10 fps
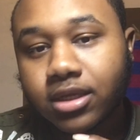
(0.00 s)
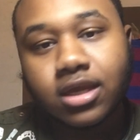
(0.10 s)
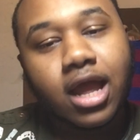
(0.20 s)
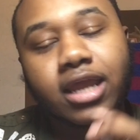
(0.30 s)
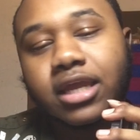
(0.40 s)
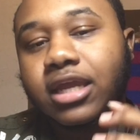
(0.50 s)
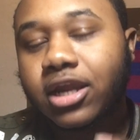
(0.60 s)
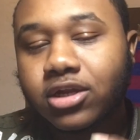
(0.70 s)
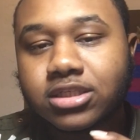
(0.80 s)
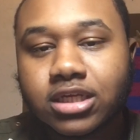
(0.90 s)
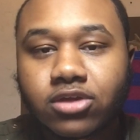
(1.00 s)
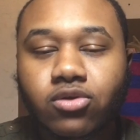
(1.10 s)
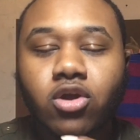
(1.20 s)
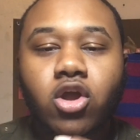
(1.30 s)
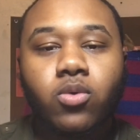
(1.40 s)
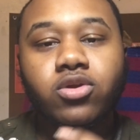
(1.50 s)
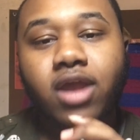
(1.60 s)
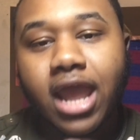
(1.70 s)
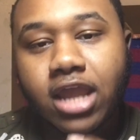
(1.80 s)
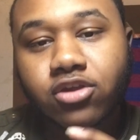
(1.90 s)
I can guarantee you when you
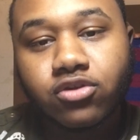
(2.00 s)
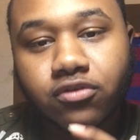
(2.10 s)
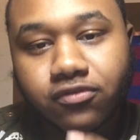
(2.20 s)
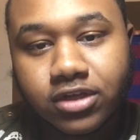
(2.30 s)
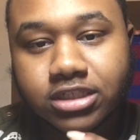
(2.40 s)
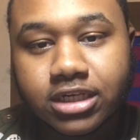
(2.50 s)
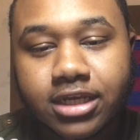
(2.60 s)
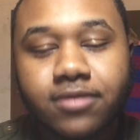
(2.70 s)
add your new fish in there,